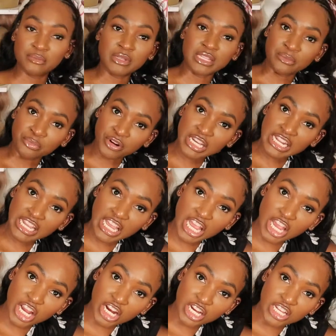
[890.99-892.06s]
but the braiding
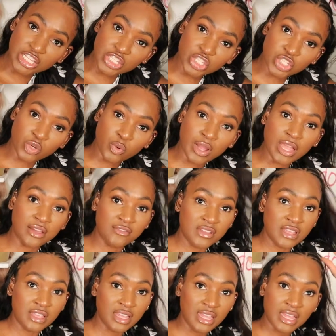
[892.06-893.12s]
hair is so
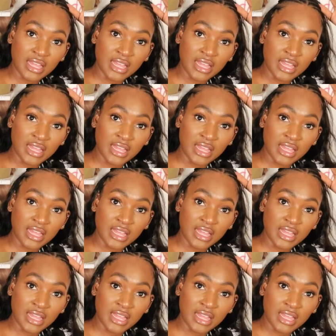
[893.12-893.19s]
heavy